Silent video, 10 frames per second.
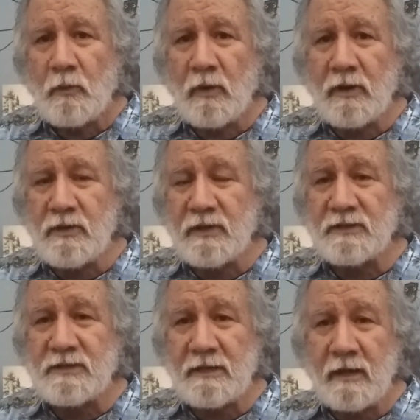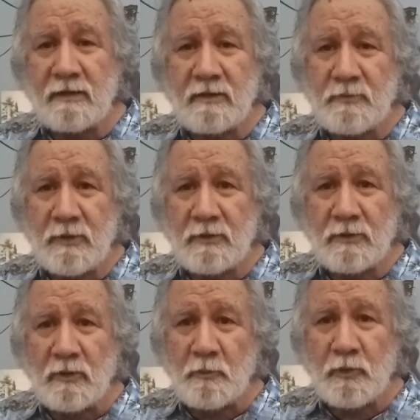where you can see it on the
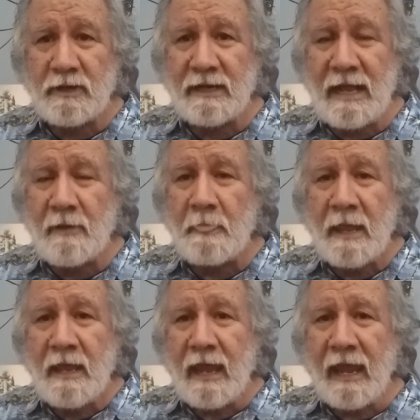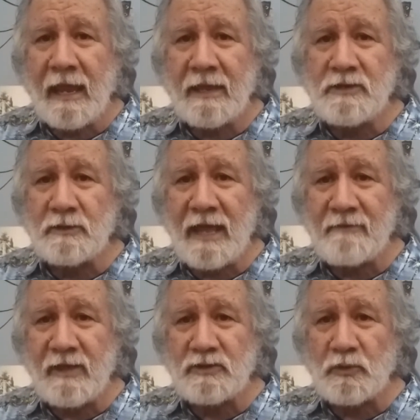computer or print it out, and you'll have
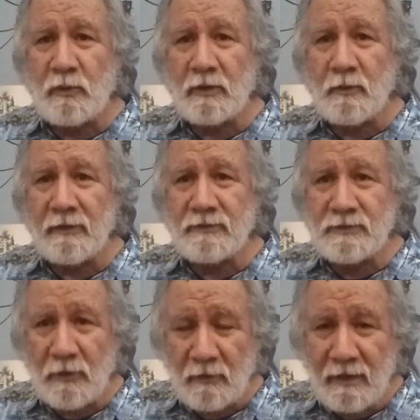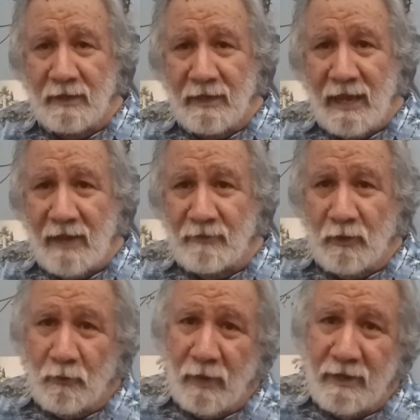that to work with. So, have a
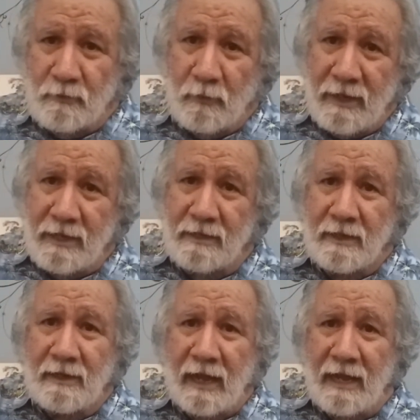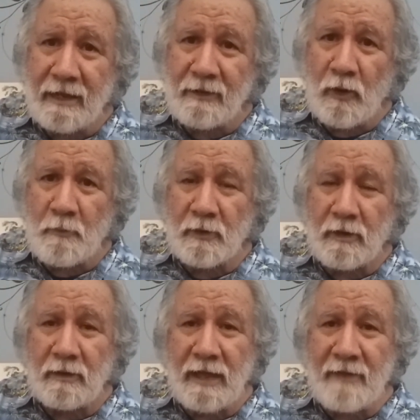great week. I hope you're
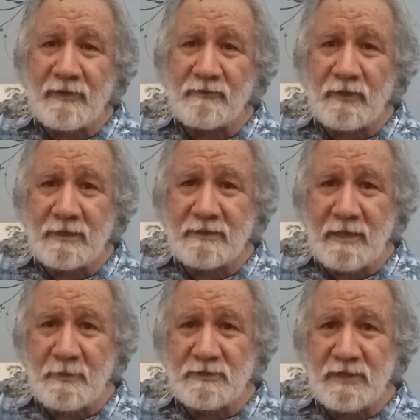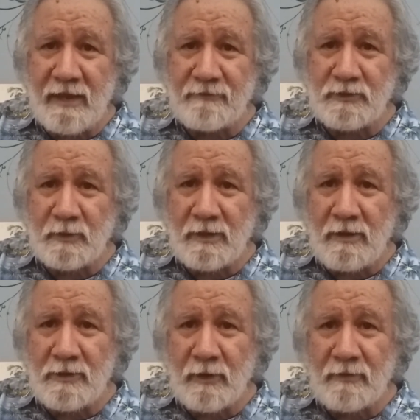all having fun, keeping safe, doing
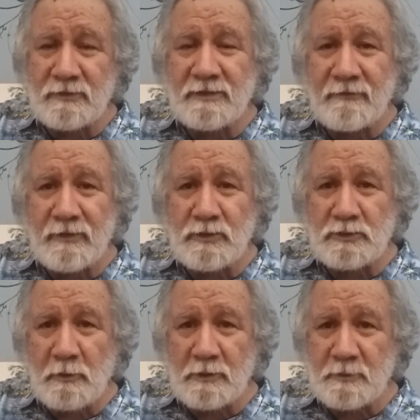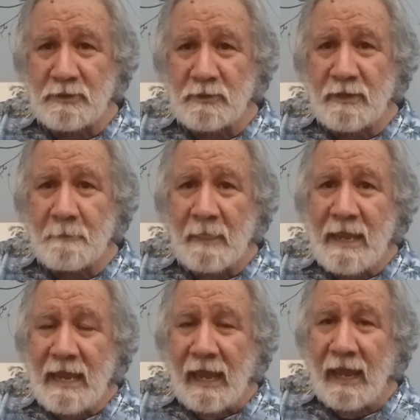all your other stuff that you're supposed to be doing.
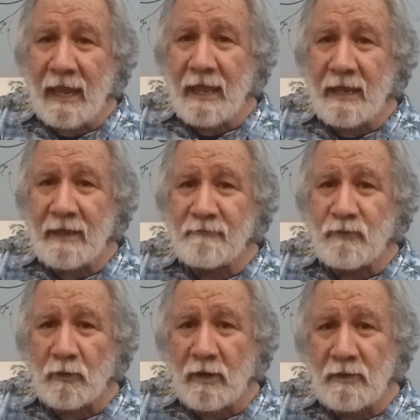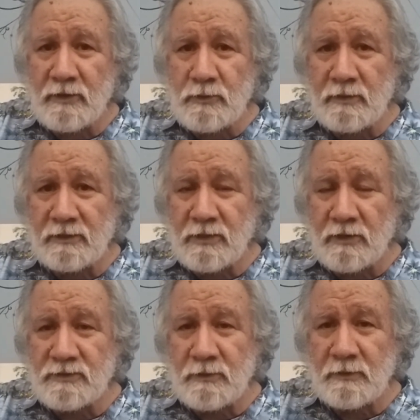And for all you
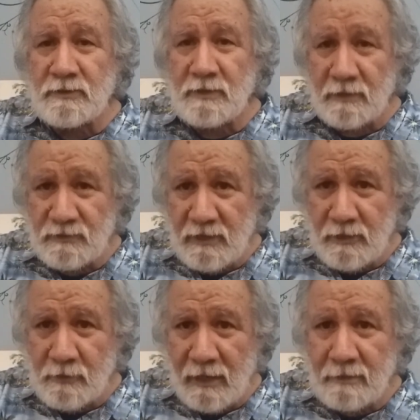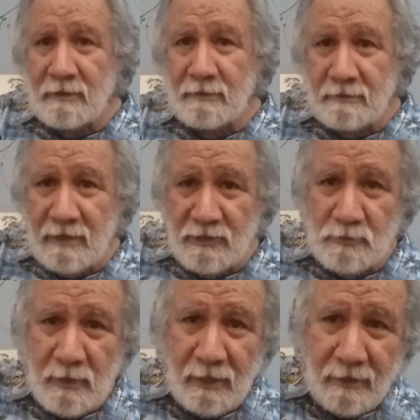guitar students, I'll see you again next
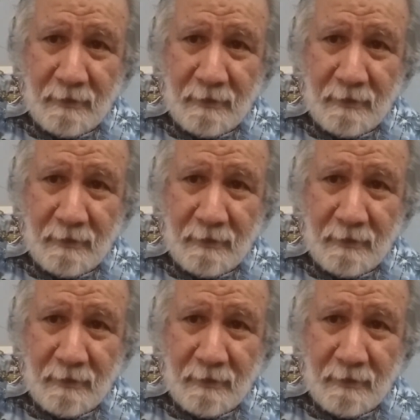week.